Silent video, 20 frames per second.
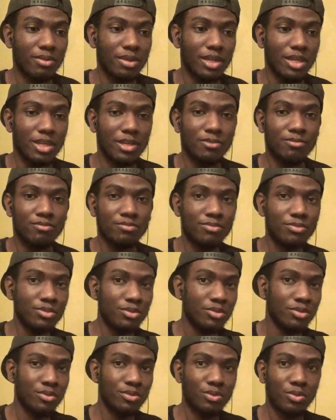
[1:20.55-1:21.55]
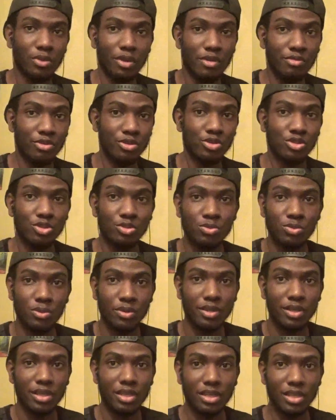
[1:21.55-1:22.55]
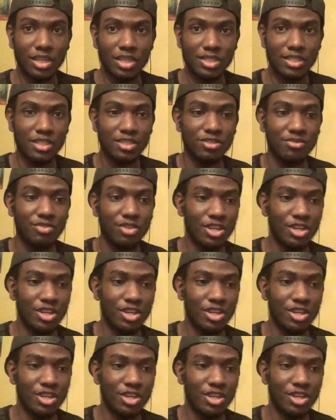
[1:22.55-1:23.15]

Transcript: And without further ado, let's get in the